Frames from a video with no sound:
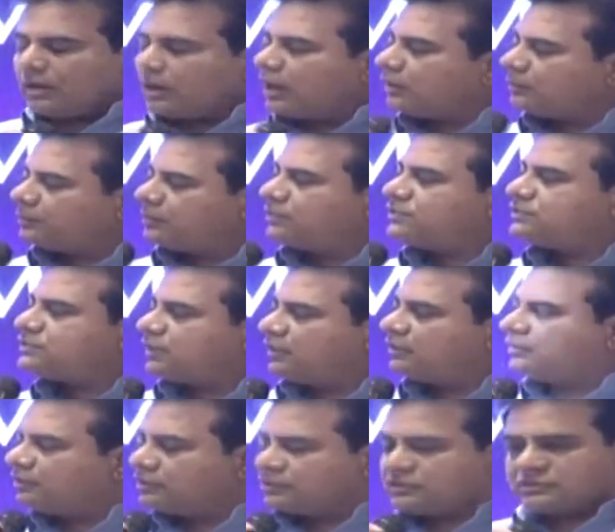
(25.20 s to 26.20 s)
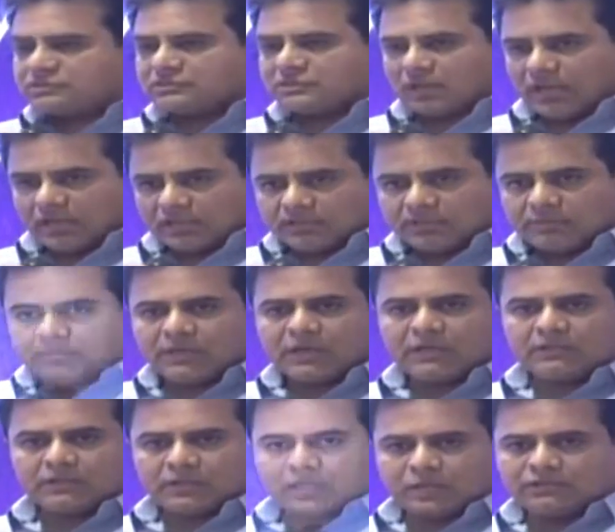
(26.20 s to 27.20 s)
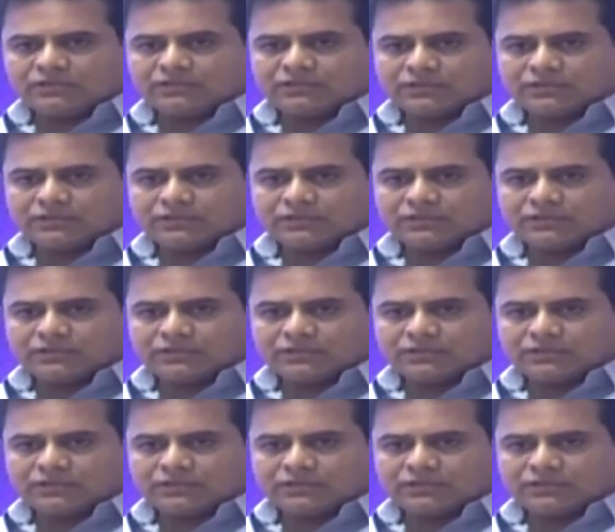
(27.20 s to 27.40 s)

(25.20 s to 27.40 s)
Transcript: our urban centers, Hyderabad and